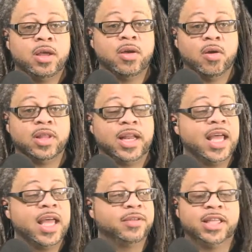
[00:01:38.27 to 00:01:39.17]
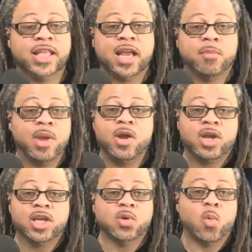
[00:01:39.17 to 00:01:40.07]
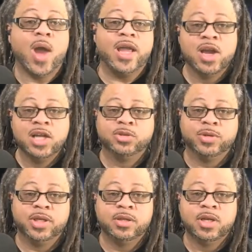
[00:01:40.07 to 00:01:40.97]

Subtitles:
on the left said that America is a white country.